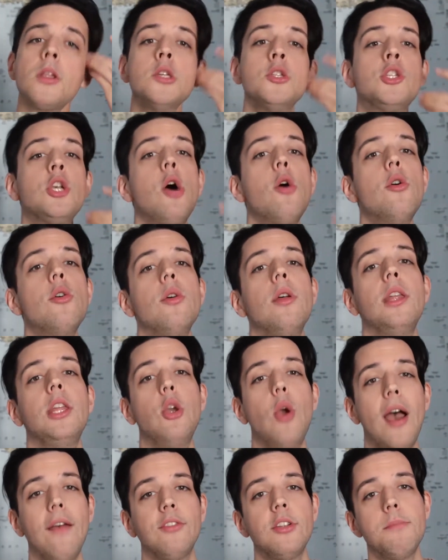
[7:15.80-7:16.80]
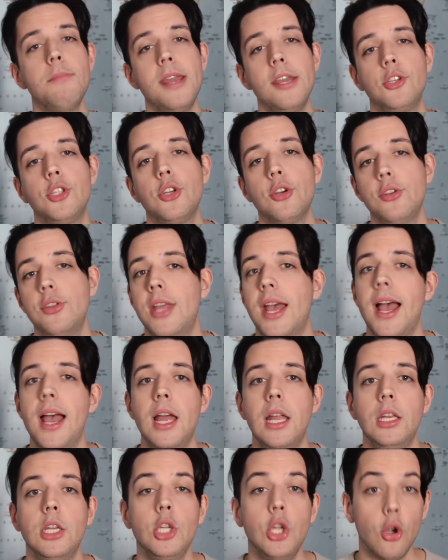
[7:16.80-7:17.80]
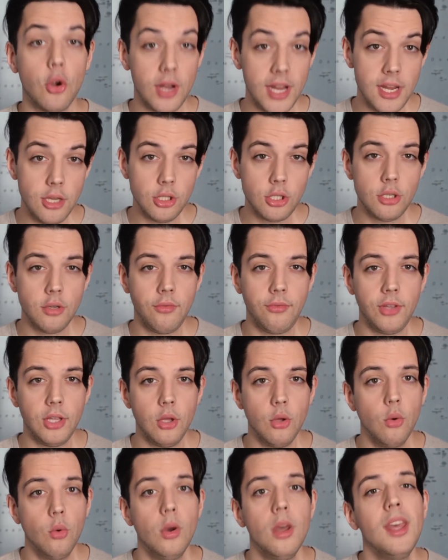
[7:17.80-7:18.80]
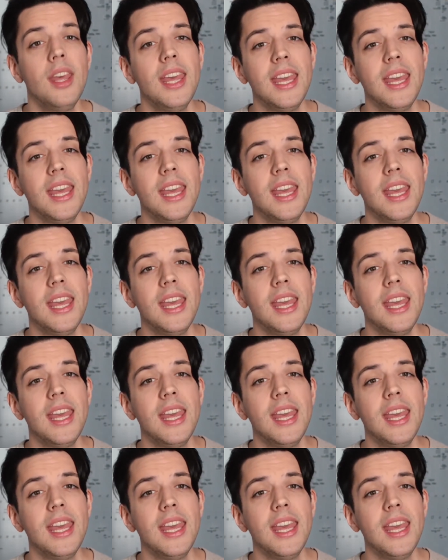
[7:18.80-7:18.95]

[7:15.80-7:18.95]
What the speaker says: So you have to make sure that your interview